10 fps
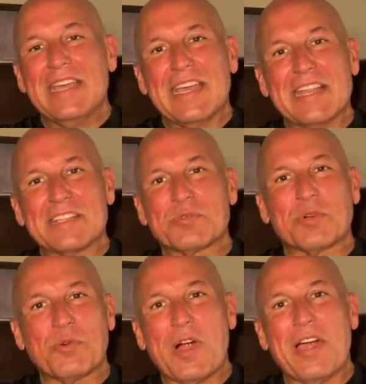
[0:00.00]
and it's
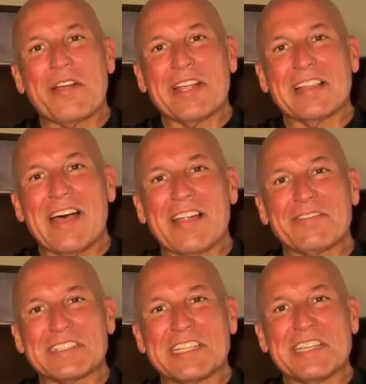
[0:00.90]
requiring a lot of
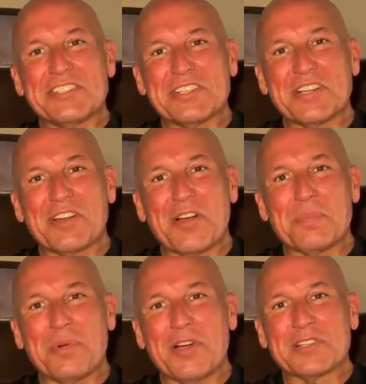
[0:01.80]
attention on our
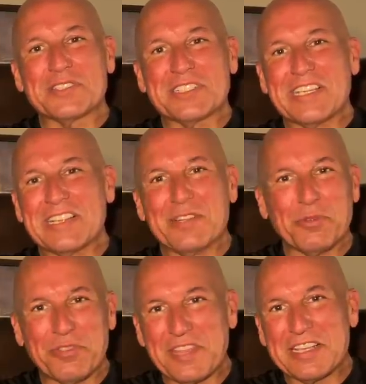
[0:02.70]
part to get
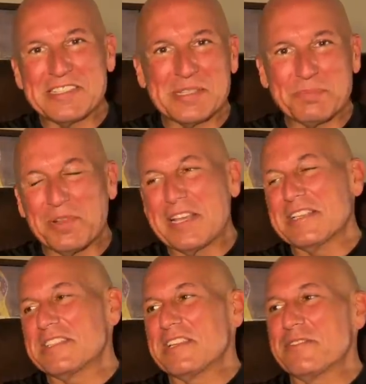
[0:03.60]
little things in
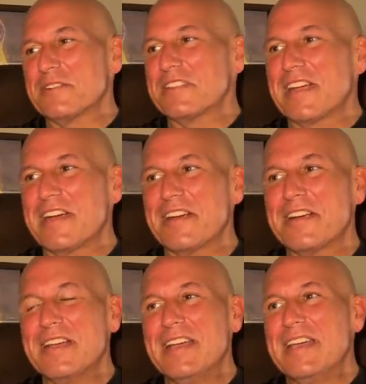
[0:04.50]
place here and there,
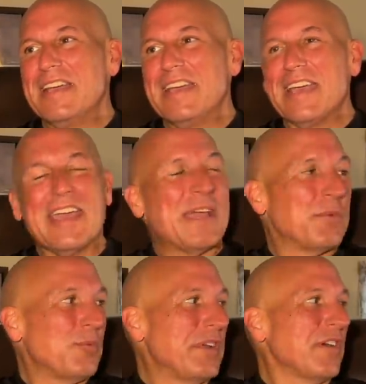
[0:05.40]

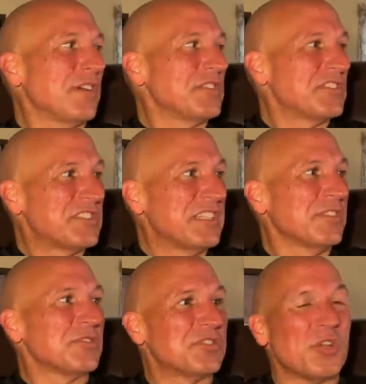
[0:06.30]
and we are
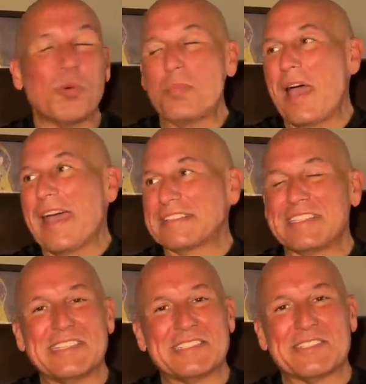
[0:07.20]
still so packed
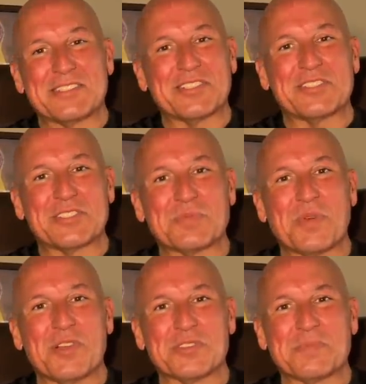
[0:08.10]
into such a
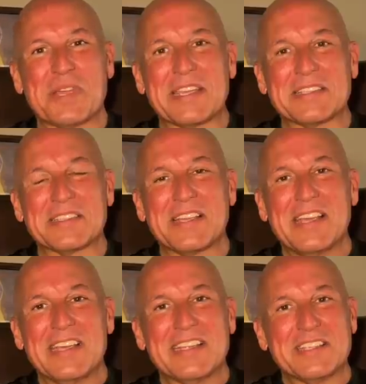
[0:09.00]
small space.
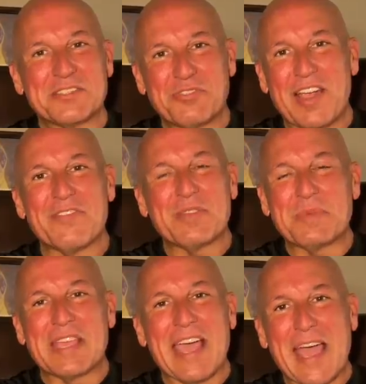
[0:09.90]
It is driving
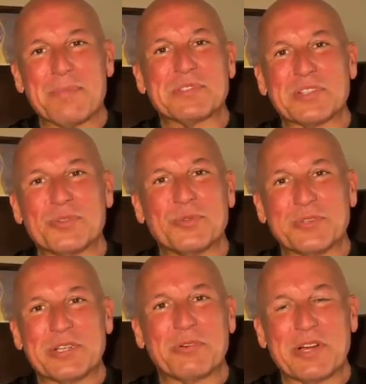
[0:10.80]
me
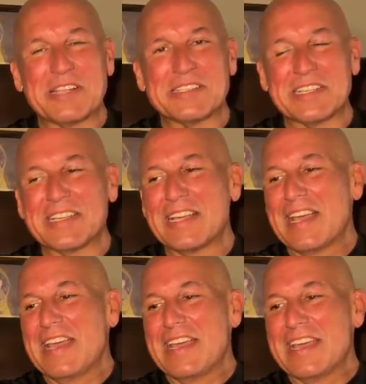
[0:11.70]
absolutely crazy.
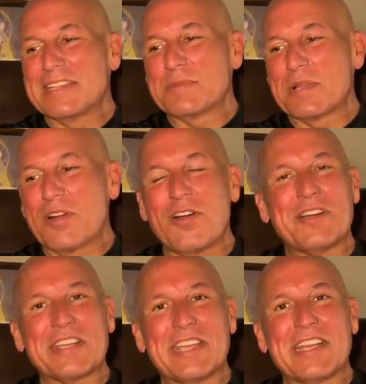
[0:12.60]
It's been
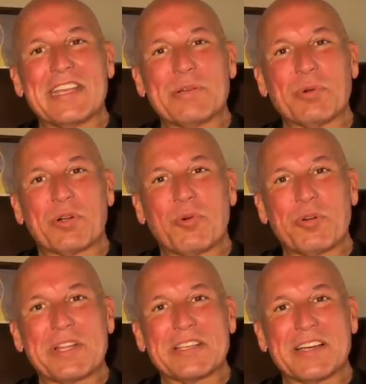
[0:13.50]
hard to get any
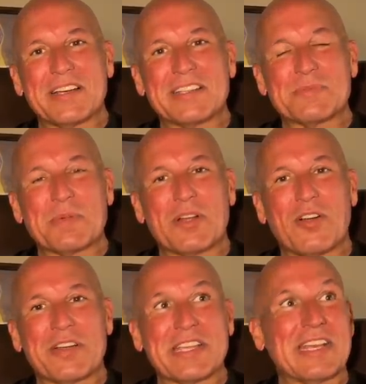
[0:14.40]
recording done. It's been
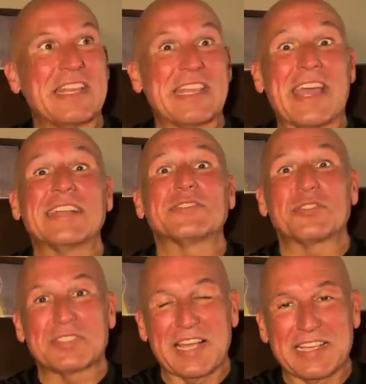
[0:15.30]
hard to get any
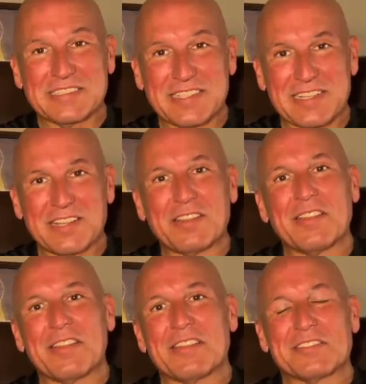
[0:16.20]
exercise done other
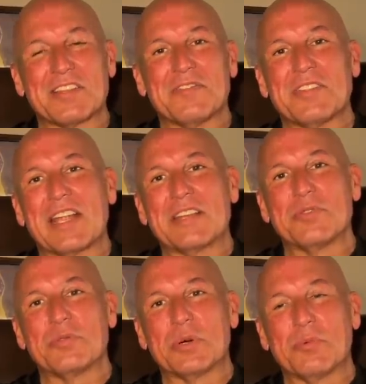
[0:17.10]
than the stuff that I
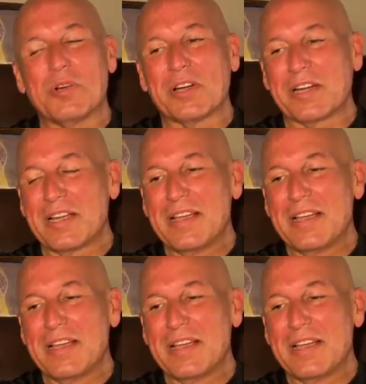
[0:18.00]
do at work.